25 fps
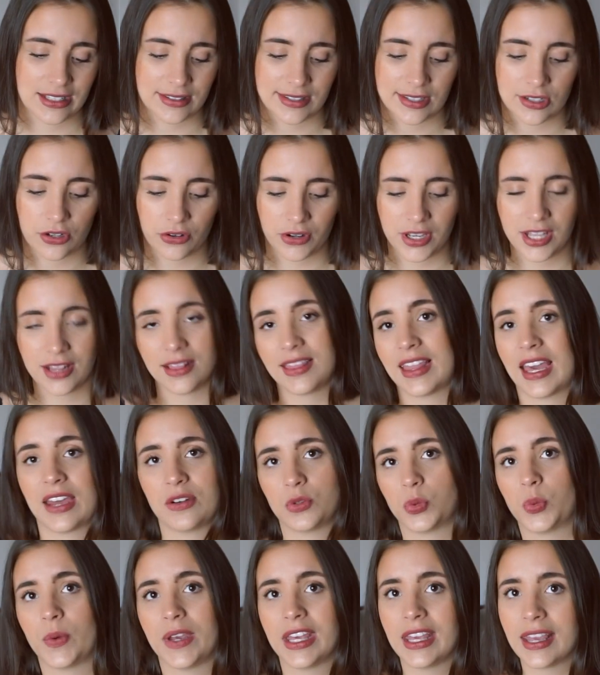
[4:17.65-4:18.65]
So in
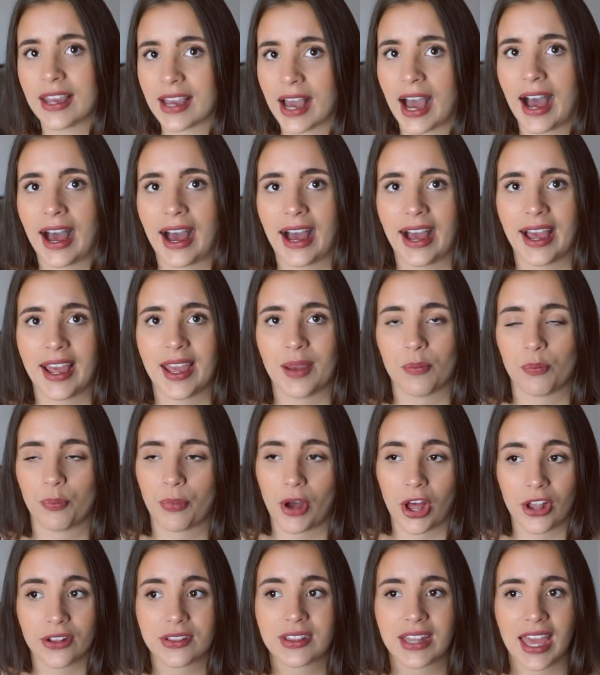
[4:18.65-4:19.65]
that week I
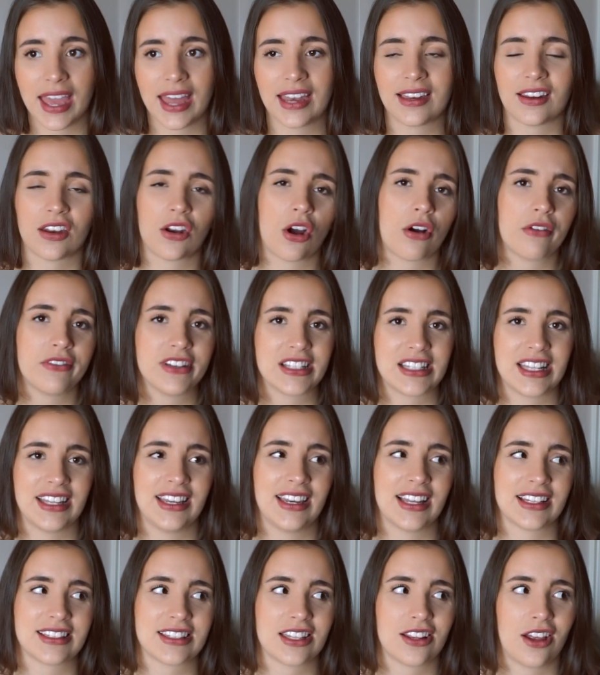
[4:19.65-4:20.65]
bought that, and obviously
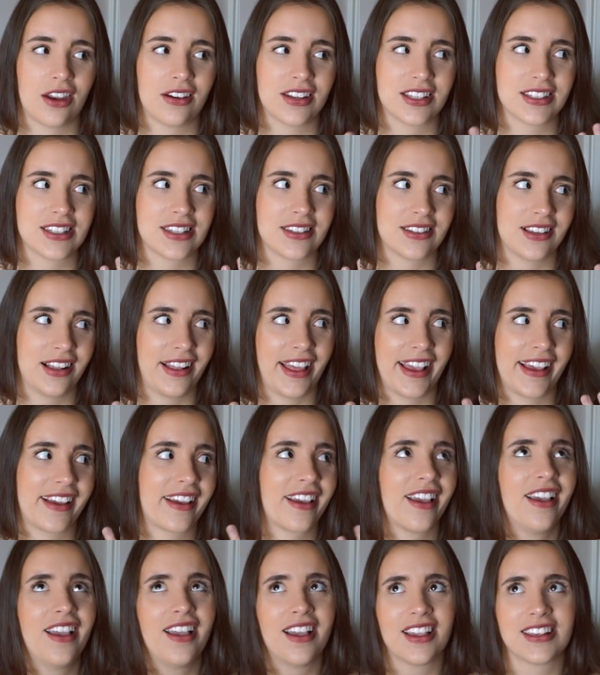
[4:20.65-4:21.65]
that's not
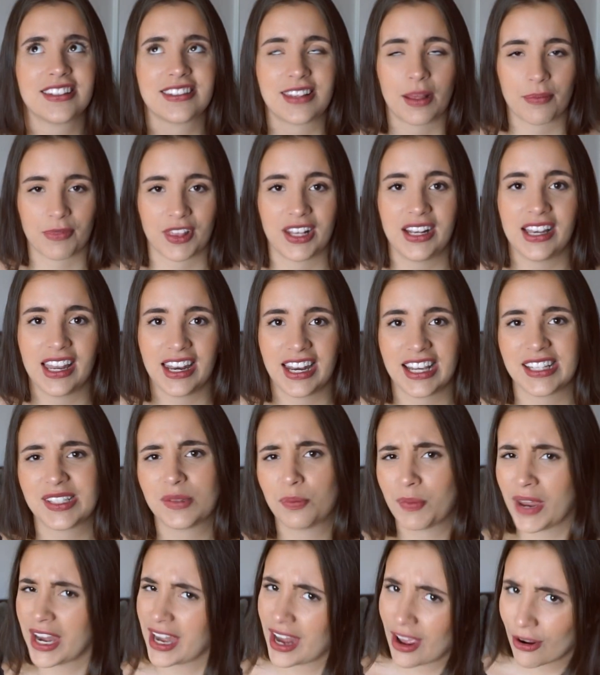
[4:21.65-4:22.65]
like something that I
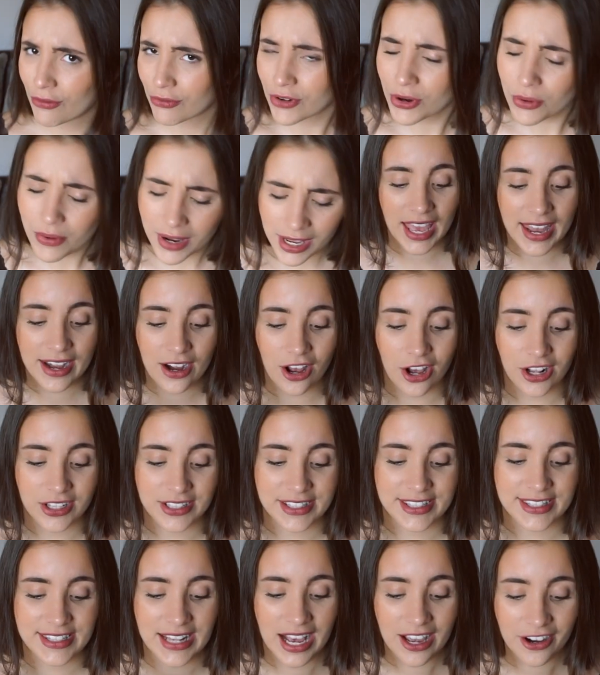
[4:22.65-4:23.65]
spend every week. And
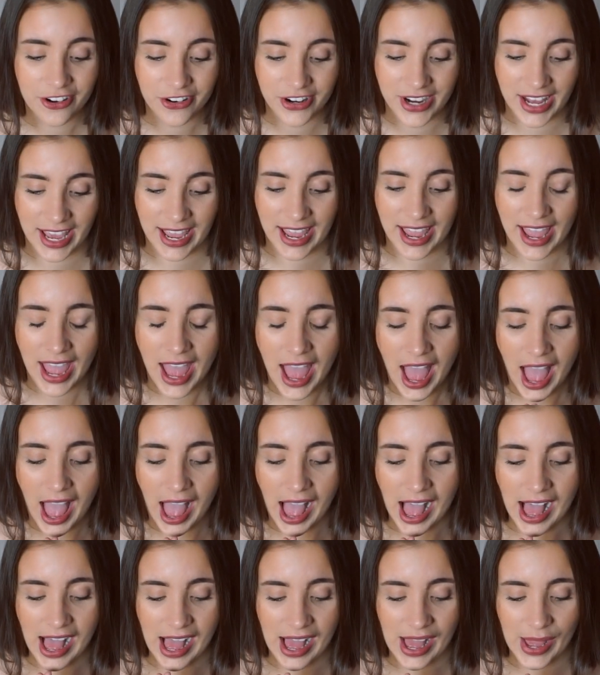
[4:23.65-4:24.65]
on Saturday
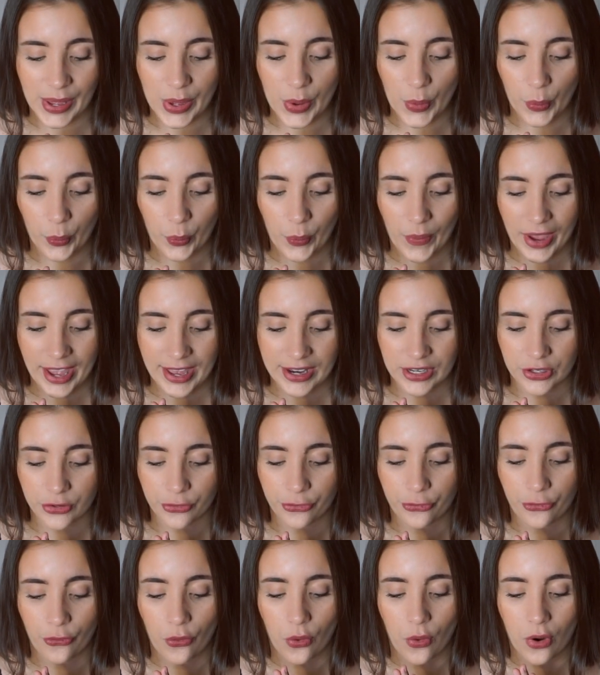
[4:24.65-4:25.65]
I went
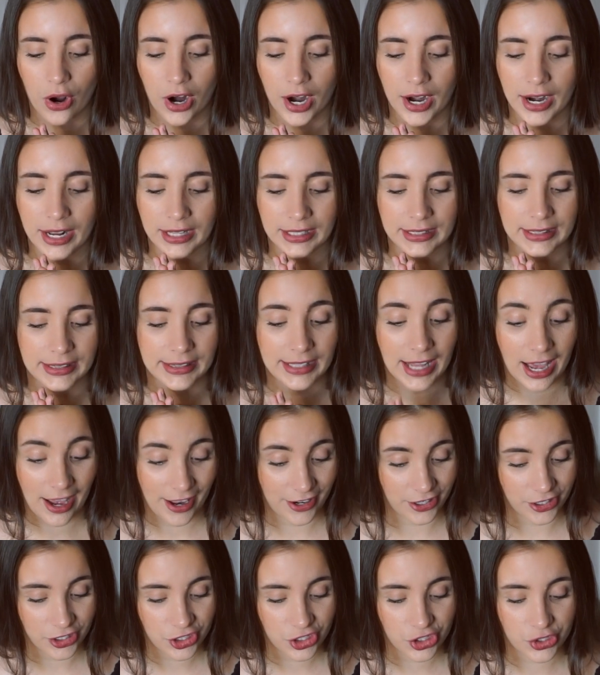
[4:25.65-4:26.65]
for
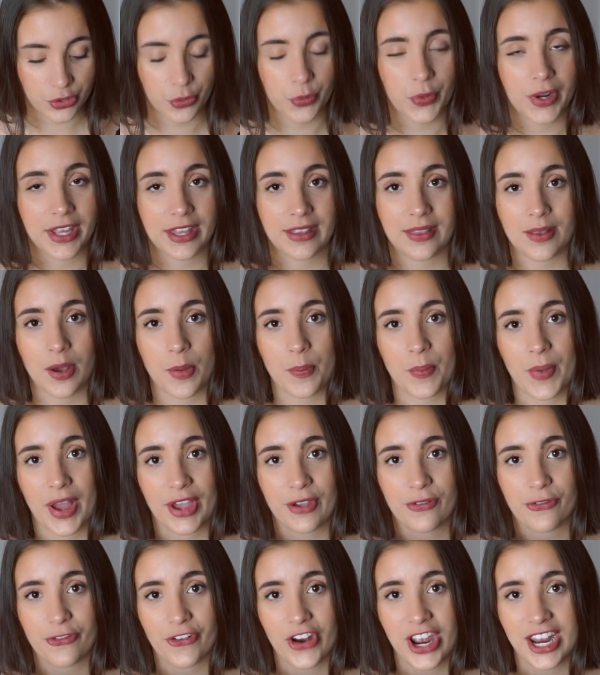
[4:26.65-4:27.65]
lunch with
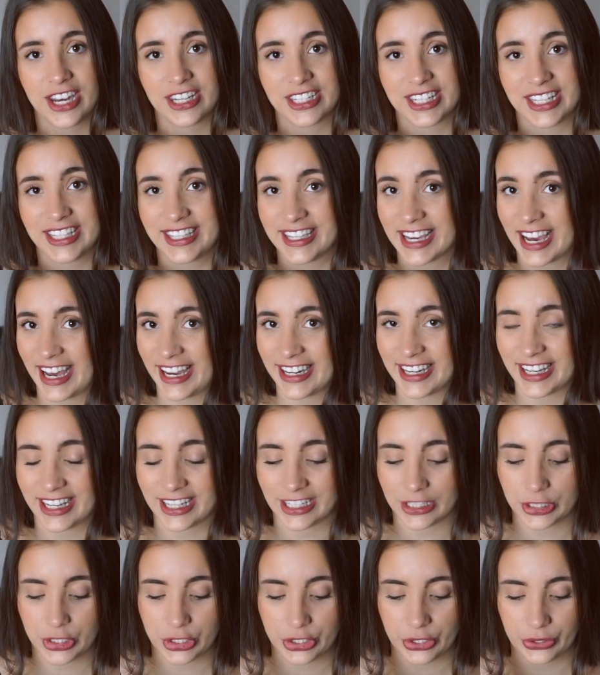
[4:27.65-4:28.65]
my friend
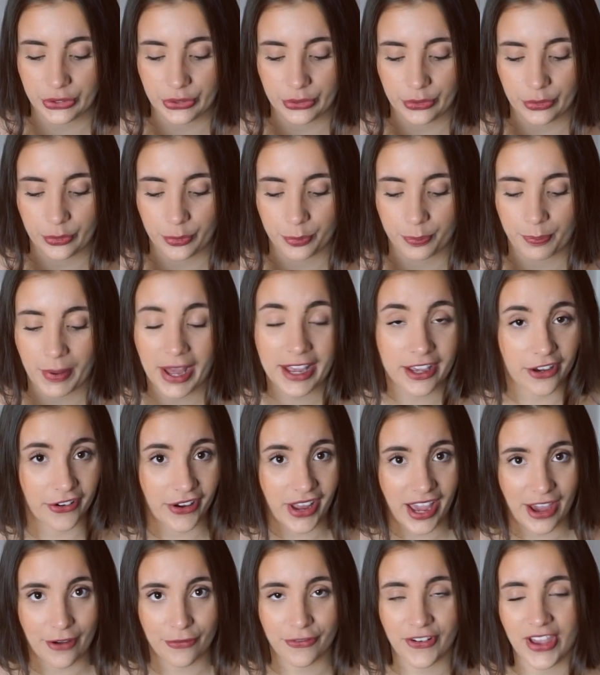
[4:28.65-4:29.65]
Jana to Bio
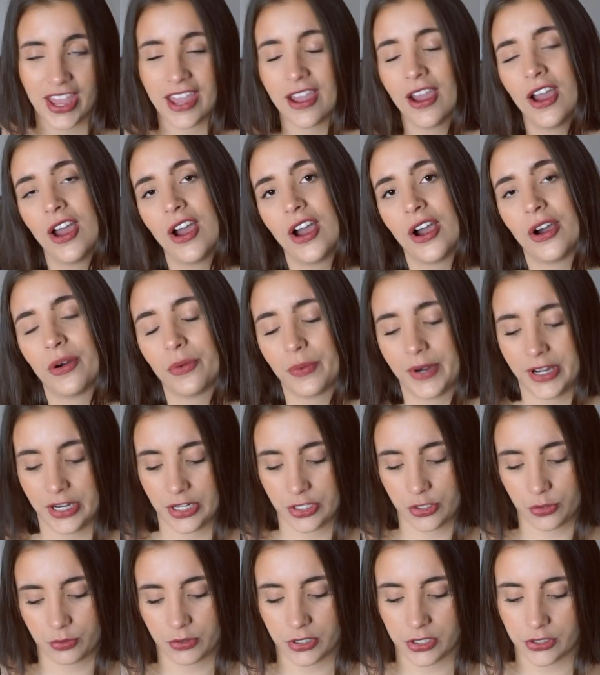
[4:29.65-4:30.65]
Cafe,
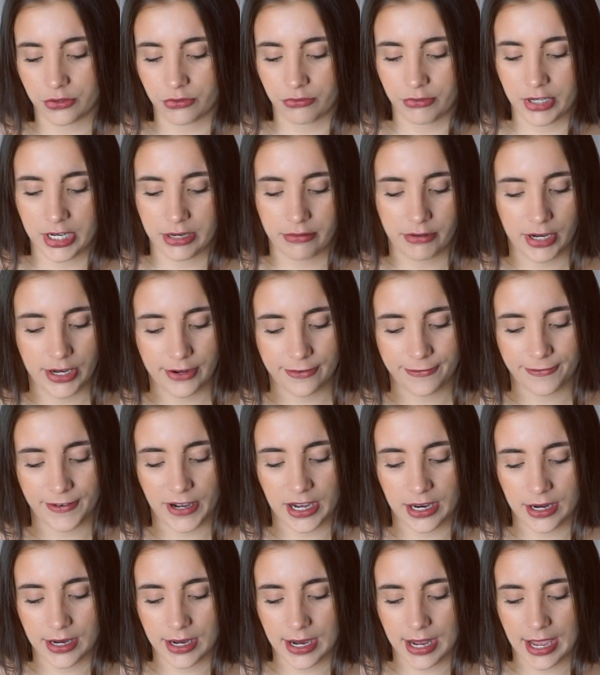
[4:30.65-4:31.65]
which was really
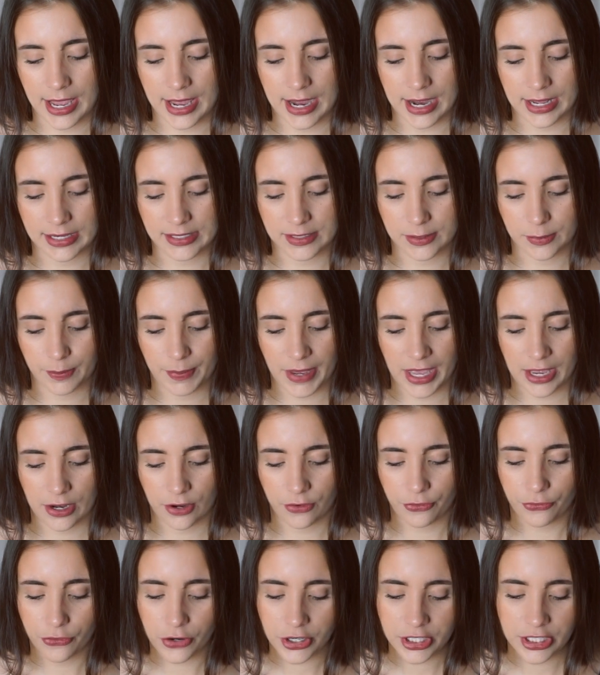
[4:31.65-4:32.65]
fun, and I
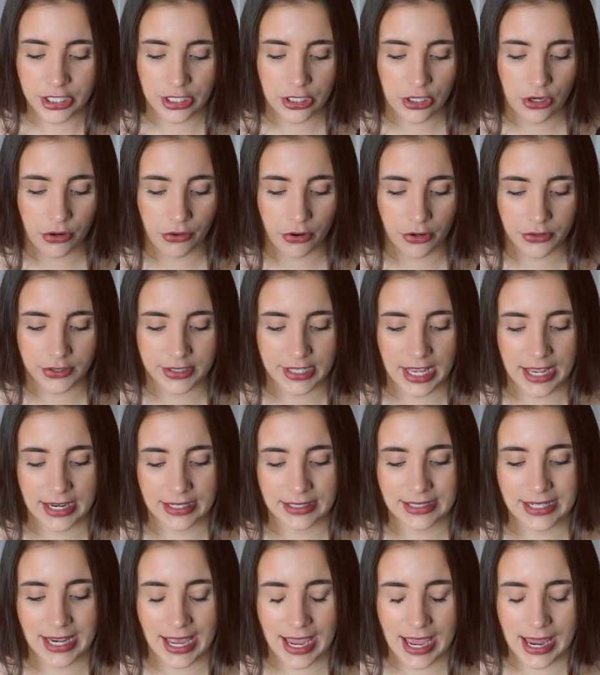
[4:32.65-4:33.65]
spent
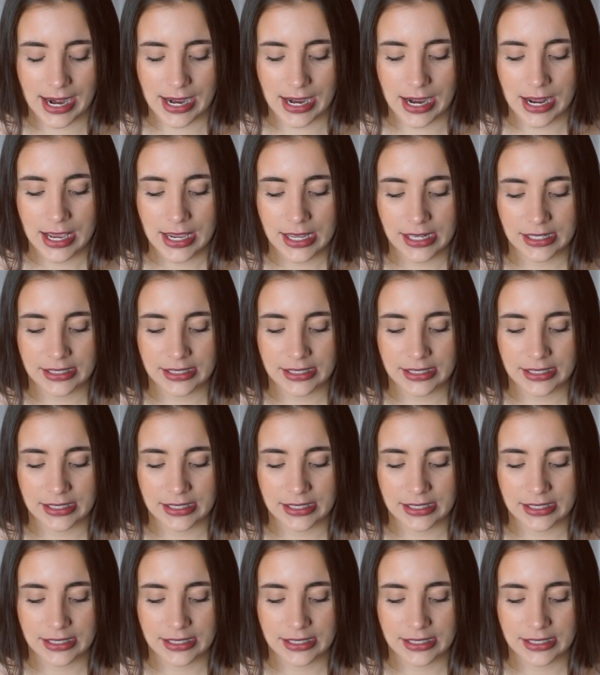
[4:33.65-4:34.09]
€14.10.